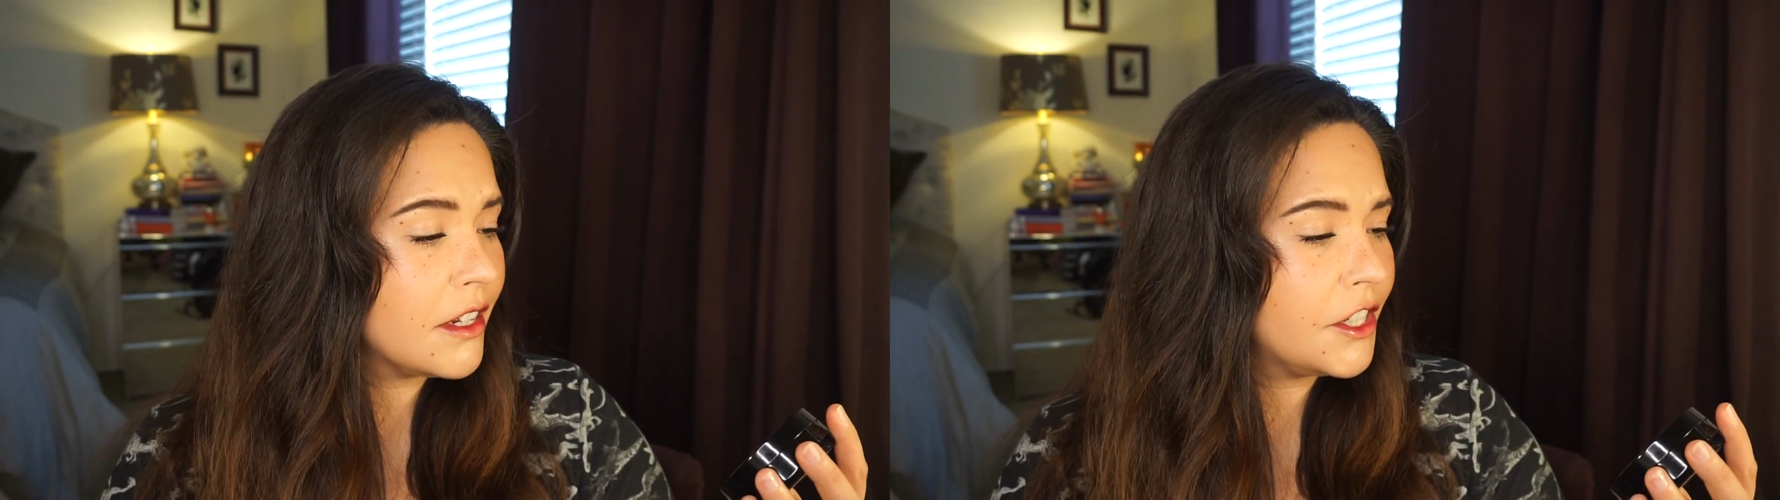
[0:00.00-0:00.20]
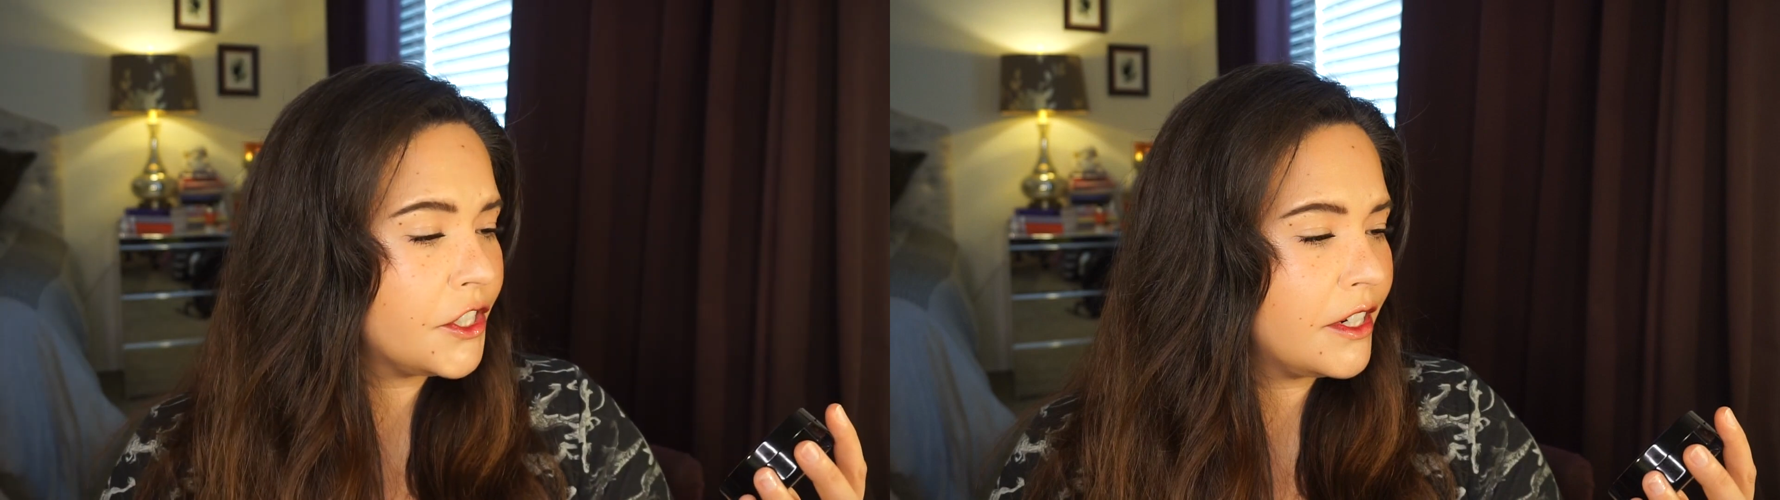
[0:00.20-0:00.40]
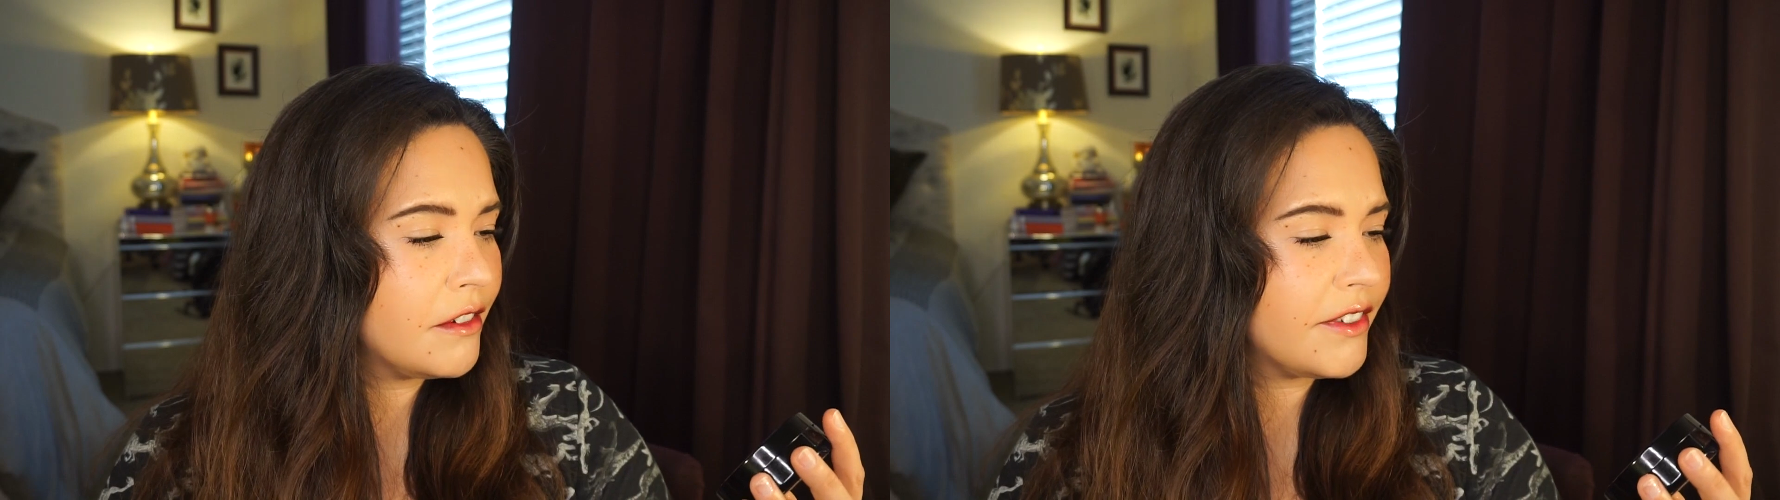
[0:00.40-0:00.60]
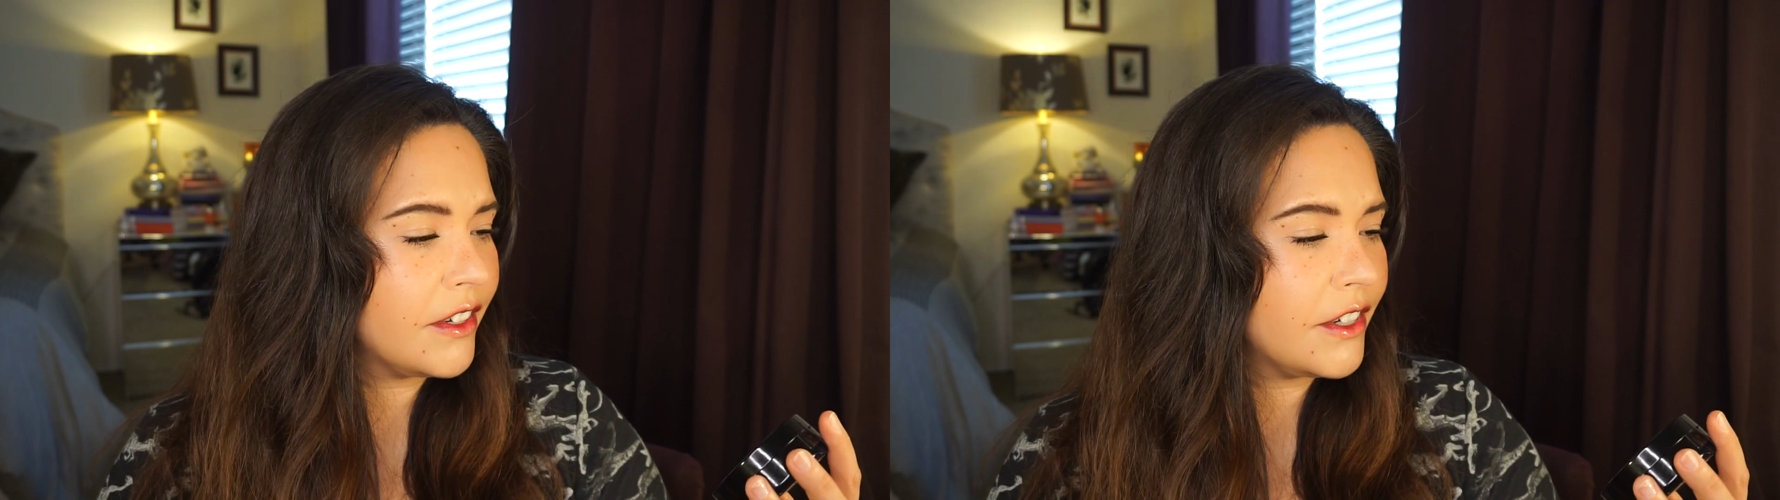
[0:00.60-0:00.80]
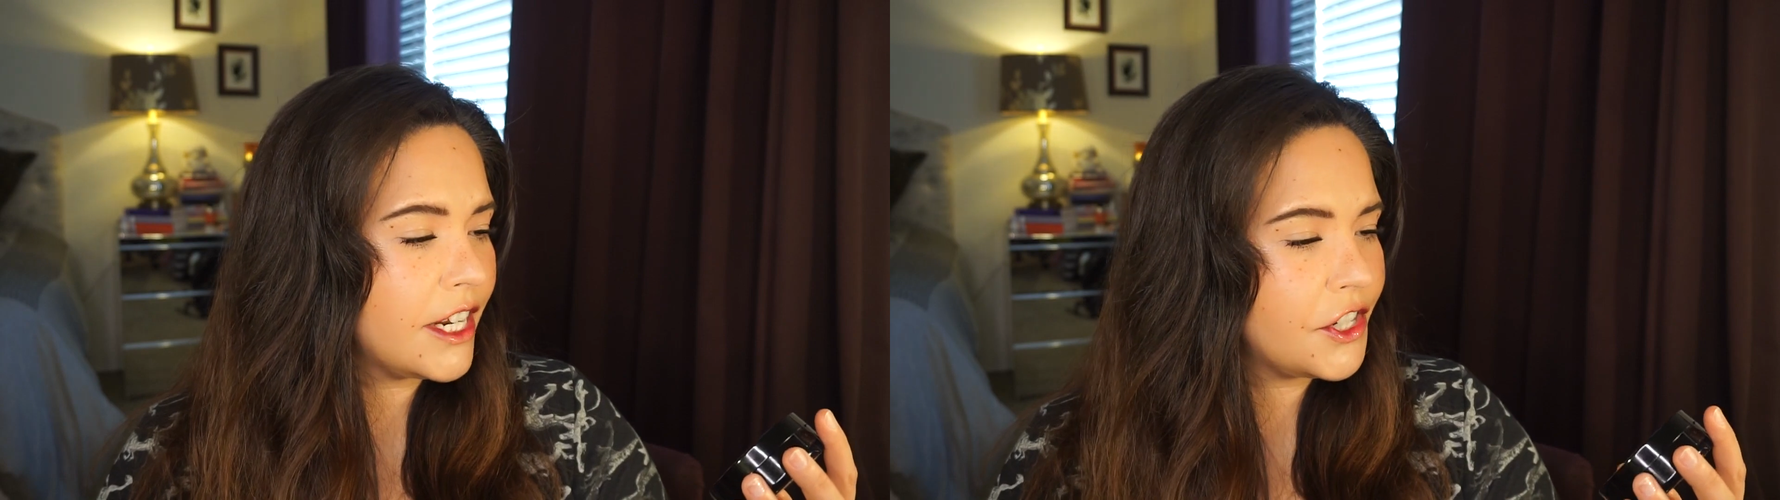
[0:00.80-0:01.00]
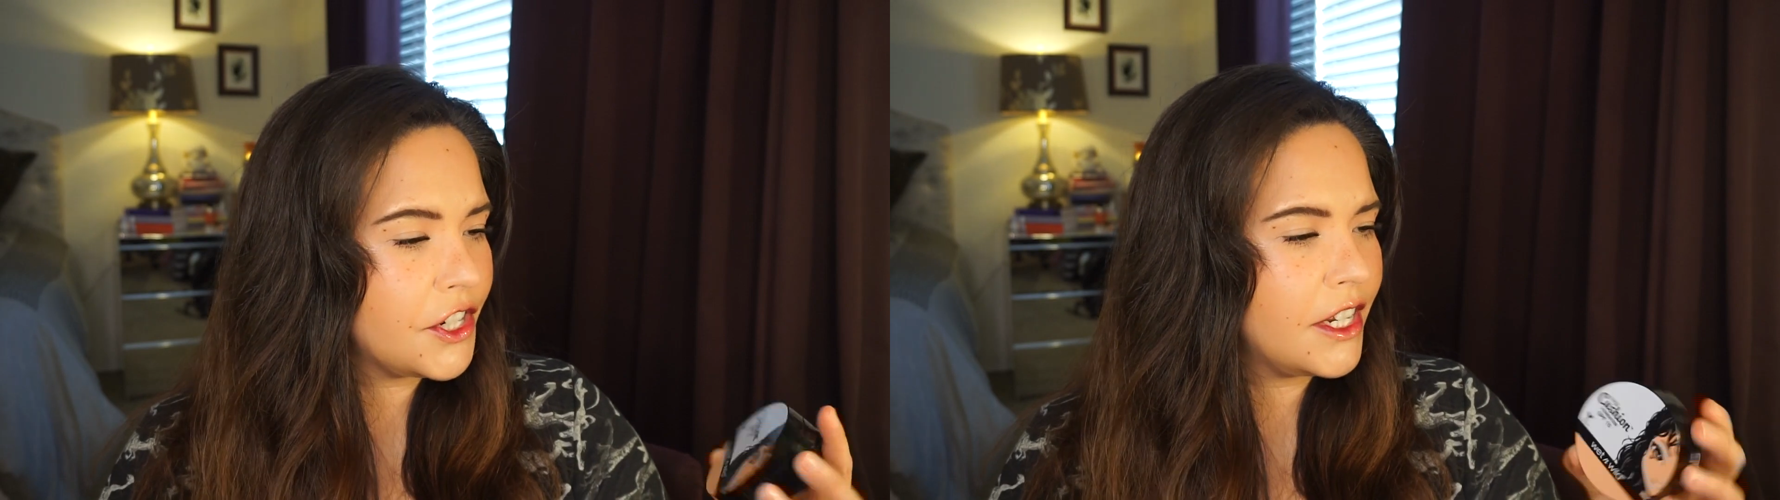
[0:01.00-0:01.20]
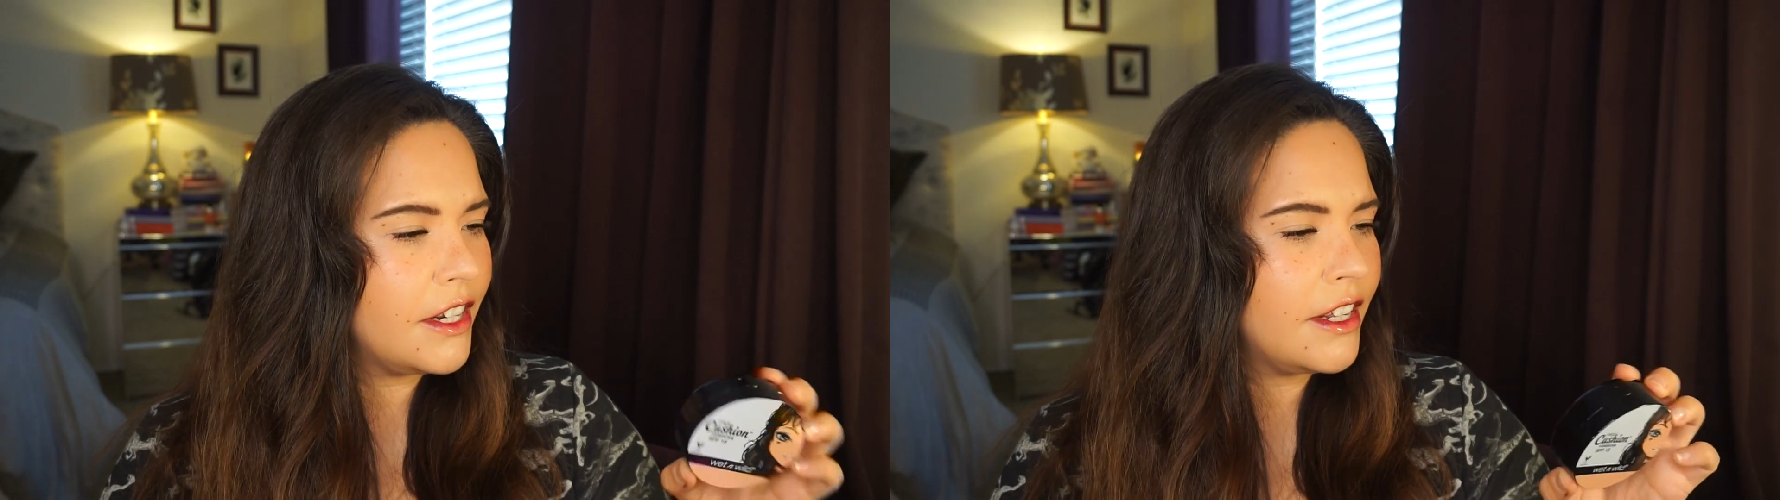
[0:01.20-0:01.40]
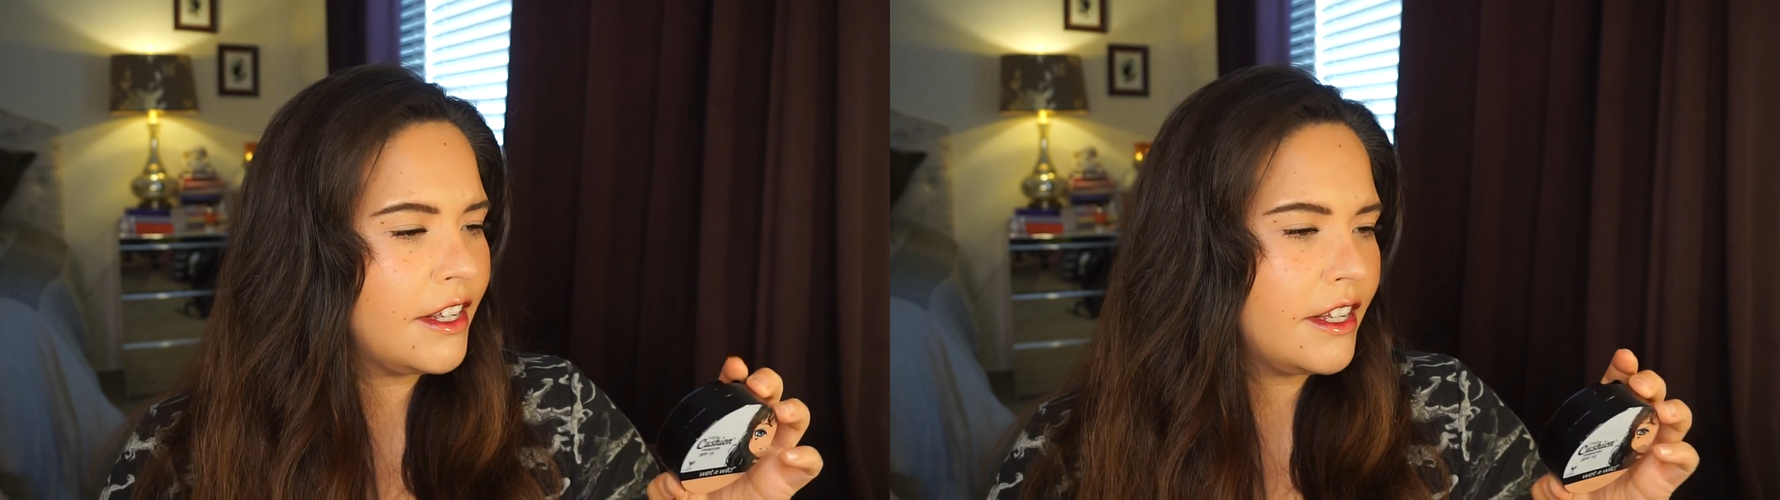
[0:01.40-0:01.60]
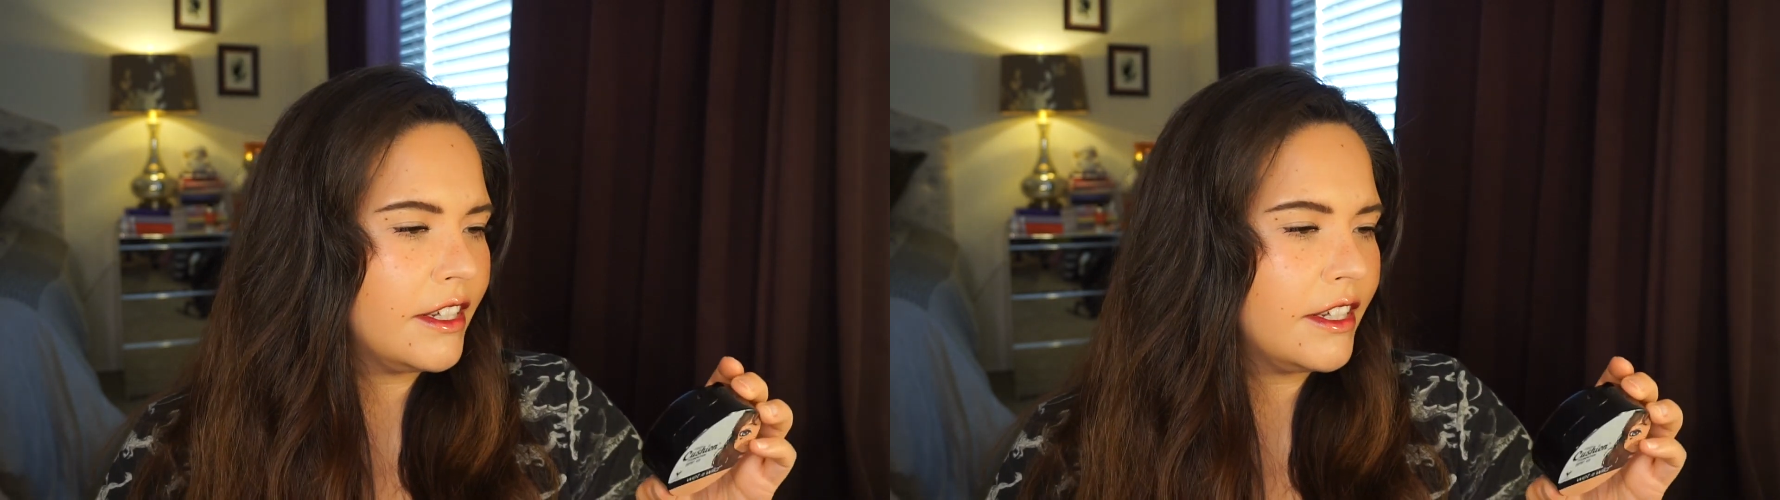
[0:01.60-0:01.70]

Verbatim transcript: Cushion foundation